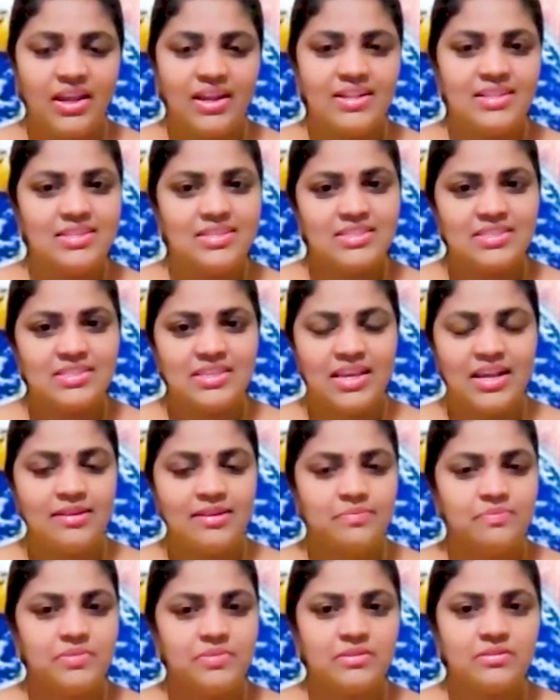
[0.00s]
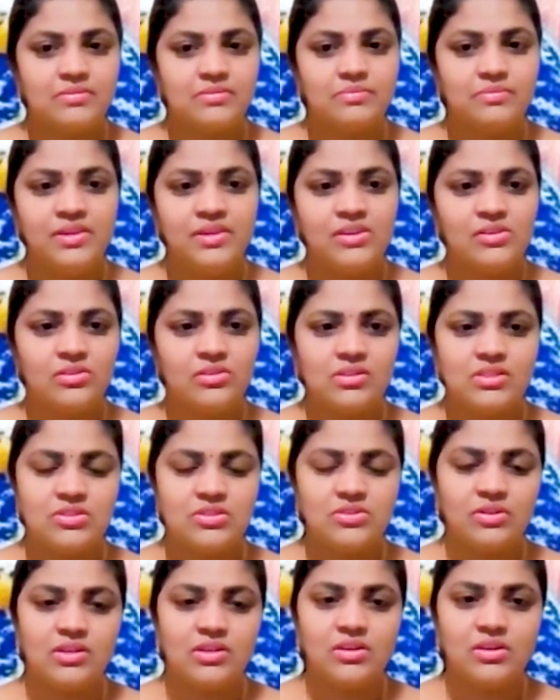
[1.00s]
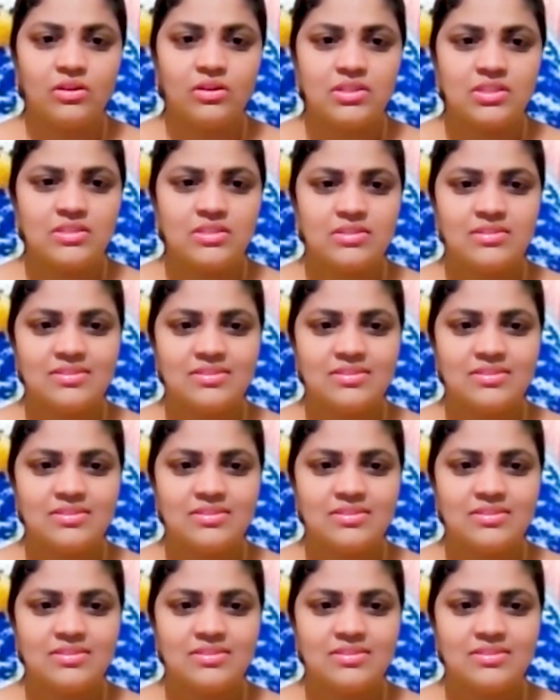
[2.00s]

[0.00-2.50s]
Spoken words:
And this helped me also a lot.